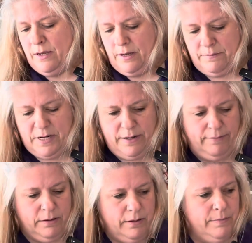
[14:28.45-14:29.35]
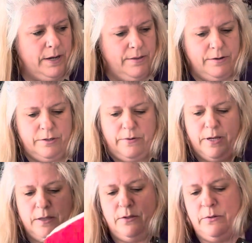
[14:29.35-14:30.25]
I'm not even going to bother
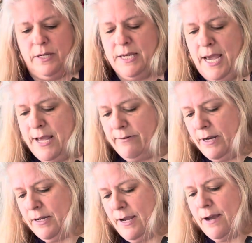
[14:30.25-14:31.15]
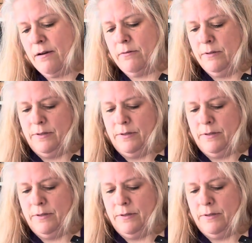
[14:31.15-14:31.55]
showing it to you again right now.